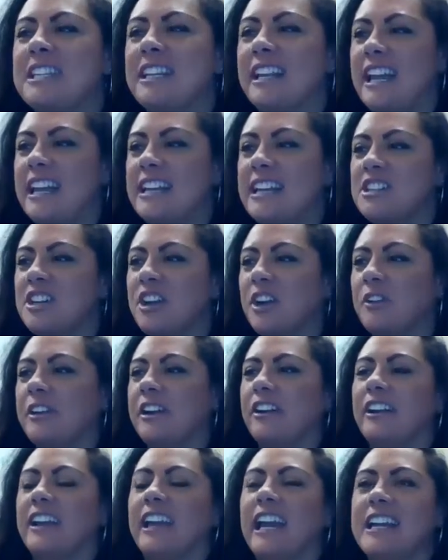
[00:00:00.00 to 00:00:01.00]
Today's
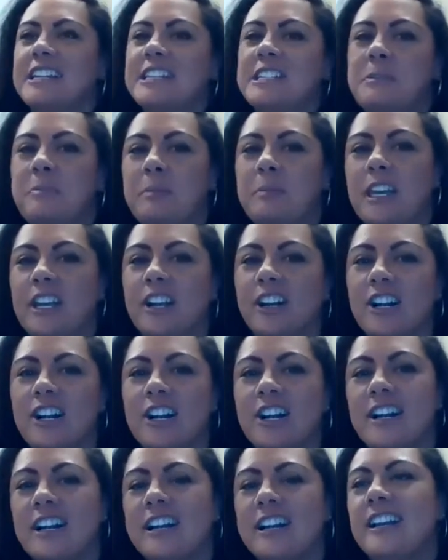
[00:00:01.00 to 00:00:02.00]
career guest
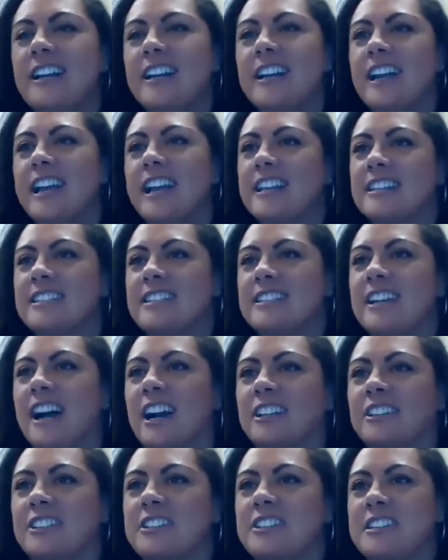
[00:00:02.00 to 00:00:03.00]
speaker is
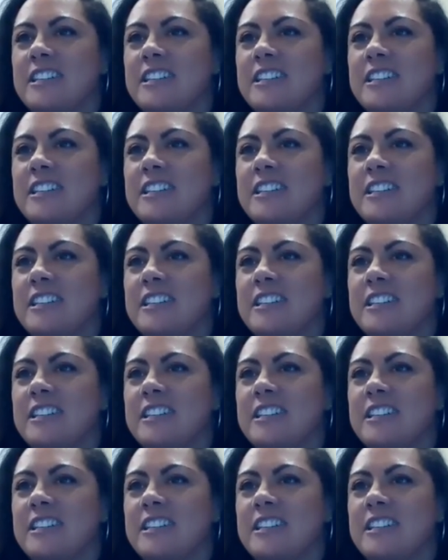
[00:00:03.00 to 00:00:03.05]
Dr.